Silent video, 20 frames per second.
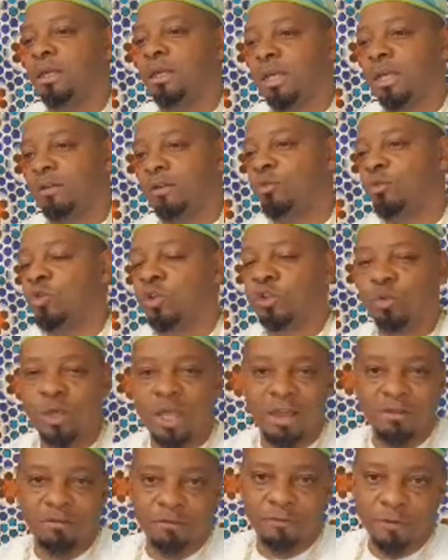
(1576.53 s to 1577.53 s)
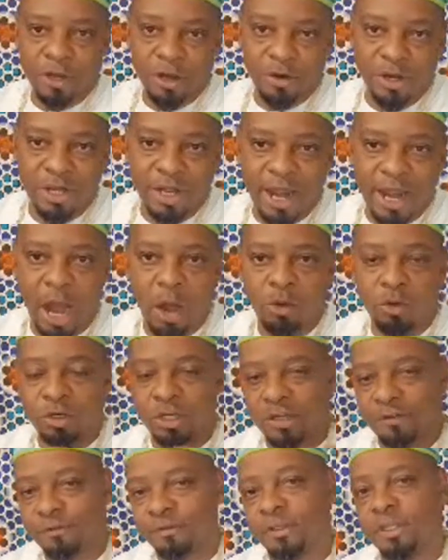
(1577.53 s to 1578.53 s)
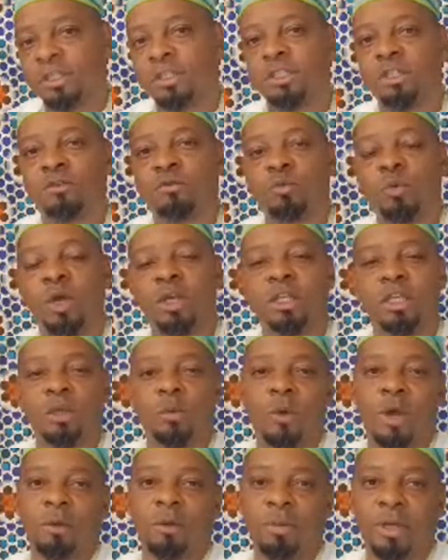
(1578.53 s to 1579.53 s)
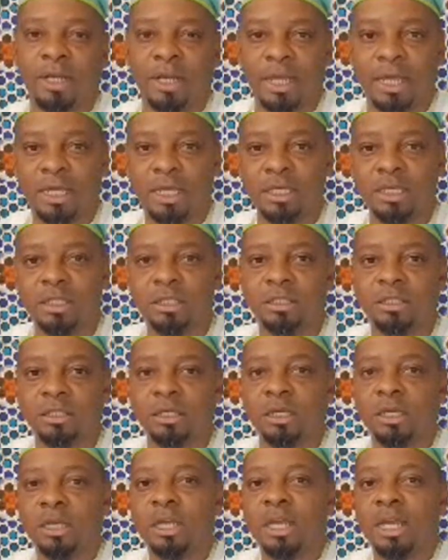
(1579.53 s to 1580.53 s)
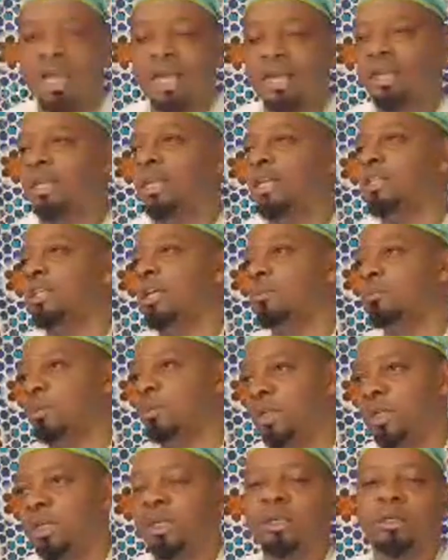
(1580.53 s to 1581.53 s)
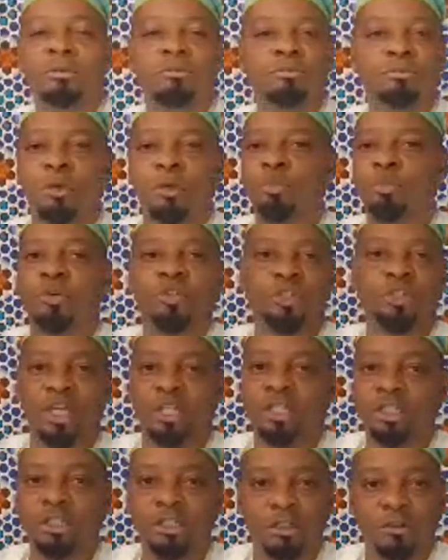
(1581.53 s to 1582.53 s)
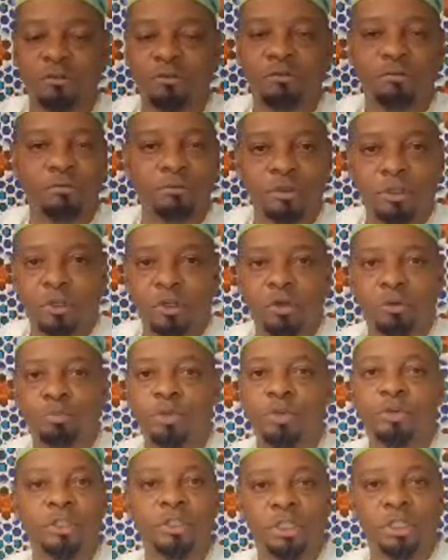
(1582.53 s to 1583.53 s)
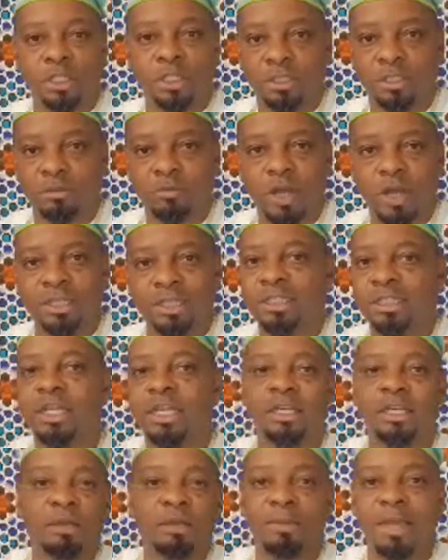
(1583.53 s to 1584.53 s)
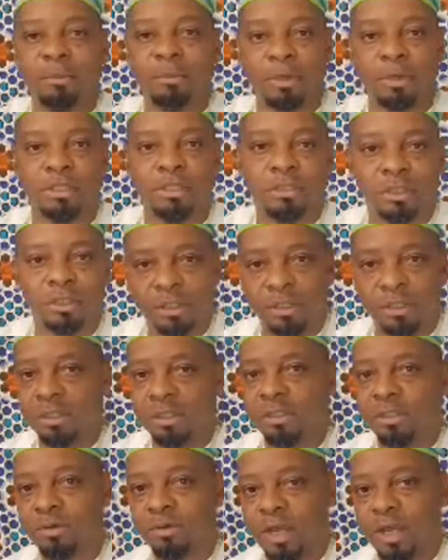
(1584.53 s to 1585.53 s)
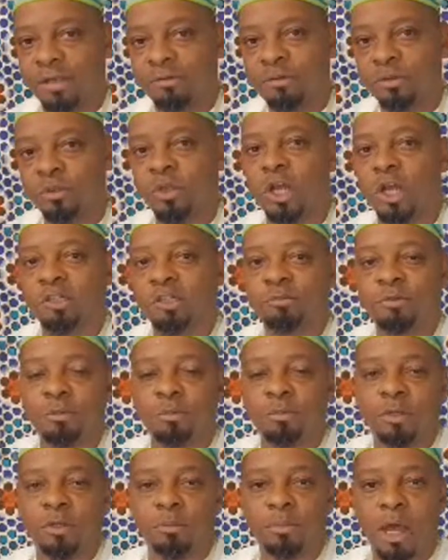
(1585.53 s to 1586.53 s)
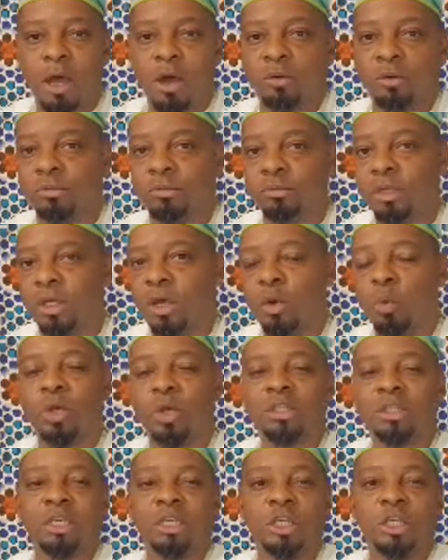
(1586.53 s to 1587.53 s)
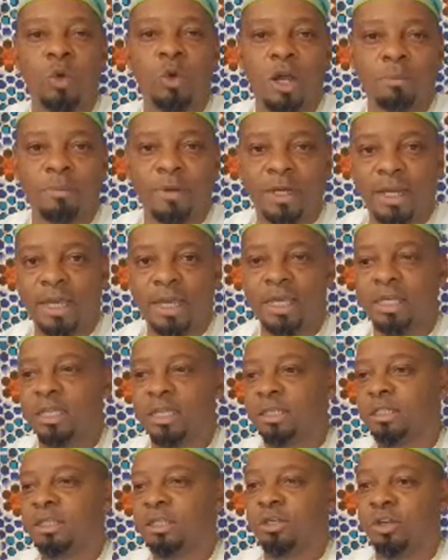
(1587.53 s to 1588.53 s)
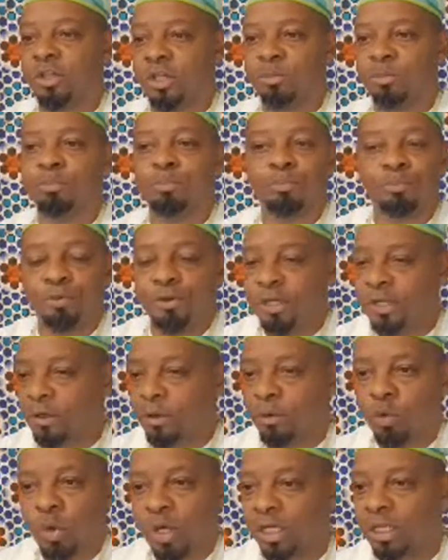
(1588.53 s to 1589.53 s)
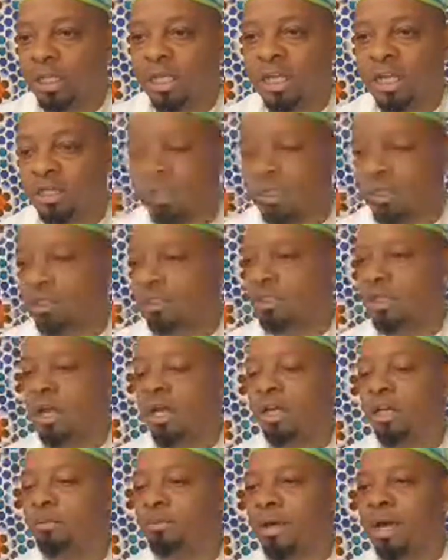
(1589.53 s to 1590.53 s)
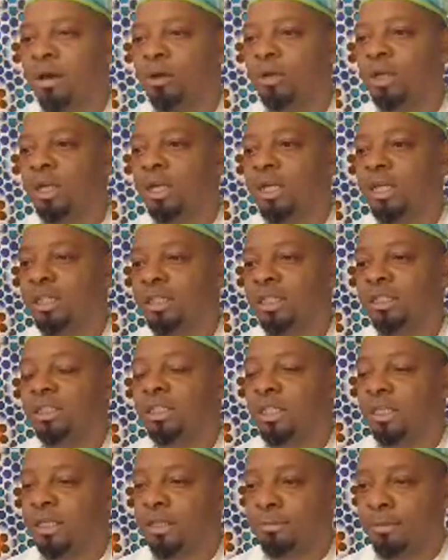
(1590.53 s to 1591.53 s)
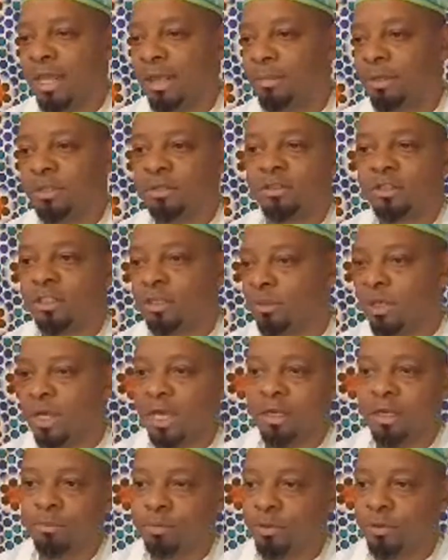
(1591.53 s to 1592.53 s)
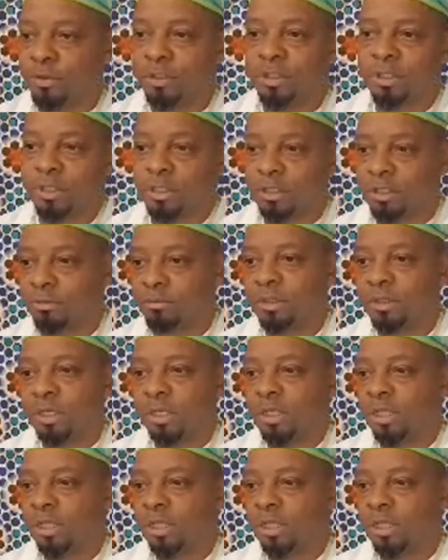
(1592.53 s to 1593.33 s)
And of course, we have a very narrow definition of what Iwakpele is, and it ends up being a projection of Puritanism, right? The Ten Commandments, right? If you talk to people about what the Iwakpele is, you're going to pretty quickly hear that they're talking about the Ten Commandments or some kind of Puritanism.